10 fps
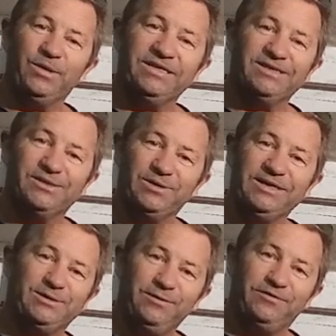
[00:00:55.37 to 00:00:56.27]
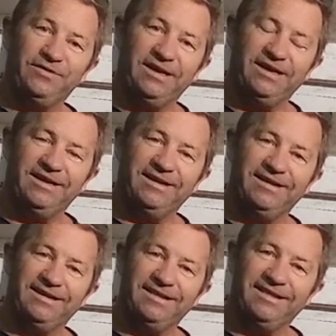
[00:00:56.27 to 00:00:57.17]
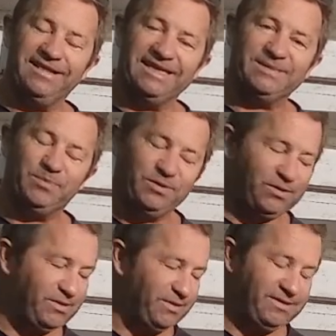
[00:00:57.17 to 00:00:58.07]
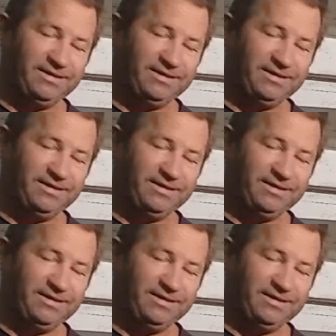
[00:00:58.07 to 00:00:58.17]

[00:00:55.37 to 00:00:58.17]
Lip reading: it's a 22 fret Les Paul